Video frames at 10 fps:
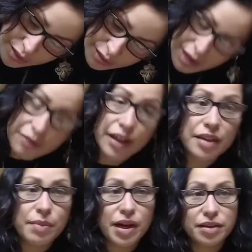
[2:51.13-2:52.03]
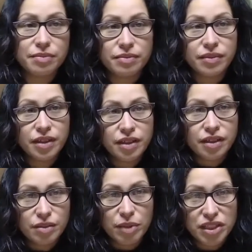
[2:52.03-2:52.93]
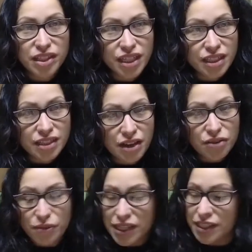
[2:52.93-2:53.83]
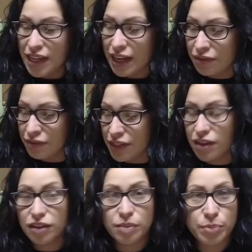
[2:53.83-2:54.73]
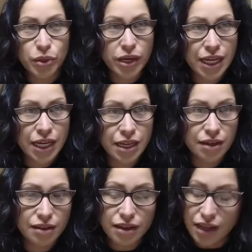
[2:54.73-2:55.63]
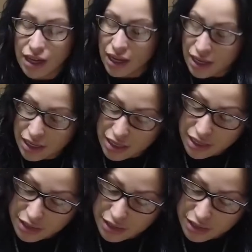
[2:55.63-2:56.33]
down at the bottom, much like the Southwest. It's called a puki, and